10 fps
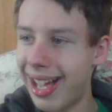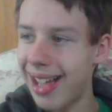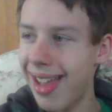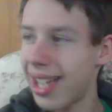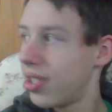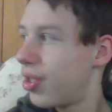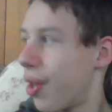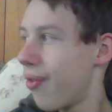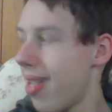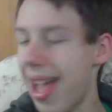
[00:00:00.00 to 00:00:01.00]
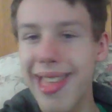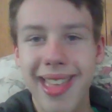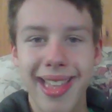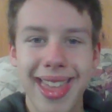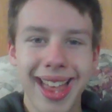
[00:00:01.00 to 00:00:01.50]
I actually just
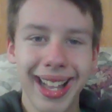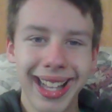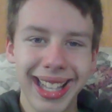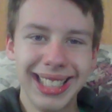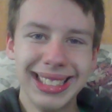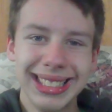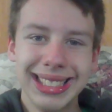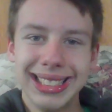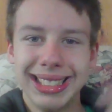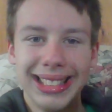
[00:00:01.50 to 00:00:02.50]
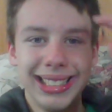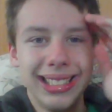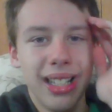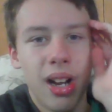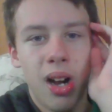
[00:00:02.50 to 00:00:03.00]
realized it.
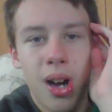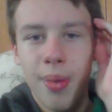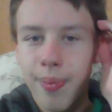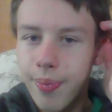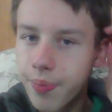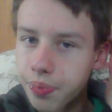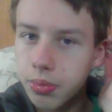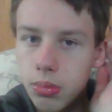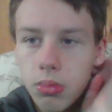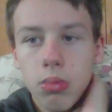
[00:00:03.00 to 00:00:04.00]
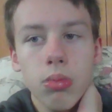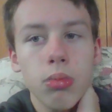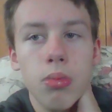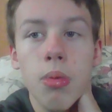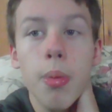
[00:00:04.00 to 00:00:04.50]

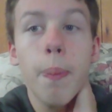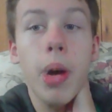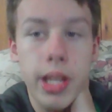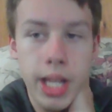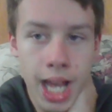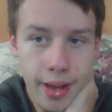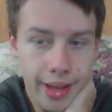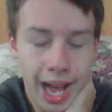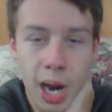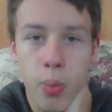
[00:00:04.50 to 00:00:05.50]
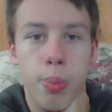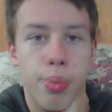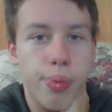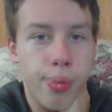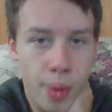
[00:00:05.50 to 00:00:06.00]
But yes, I will
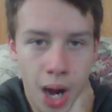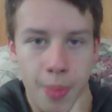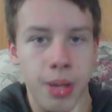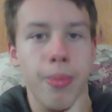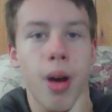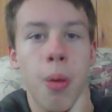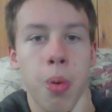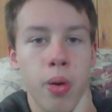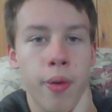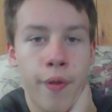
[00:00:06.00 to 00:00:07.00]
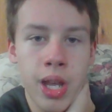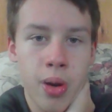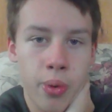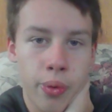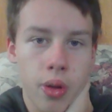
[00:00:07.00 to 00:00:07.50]
probably upload the
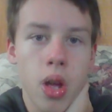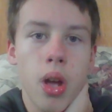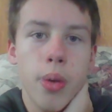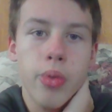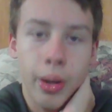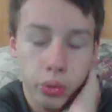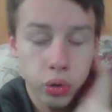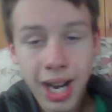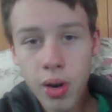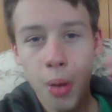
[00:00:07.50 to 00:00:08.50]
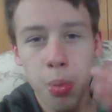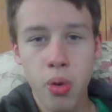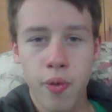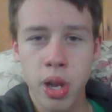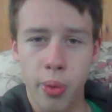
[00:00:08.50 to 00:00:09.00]
videos. I'll try to
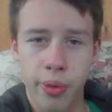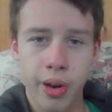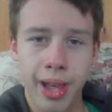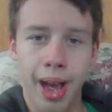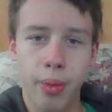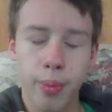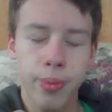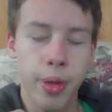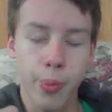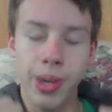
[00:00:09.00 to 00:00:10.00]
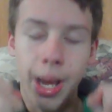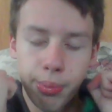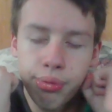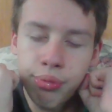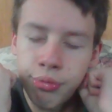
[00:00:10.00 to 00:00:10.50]
upload the videos today. This week, I
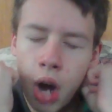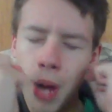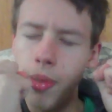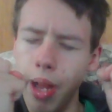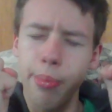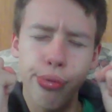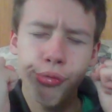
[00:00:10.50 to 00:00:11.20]
promise. I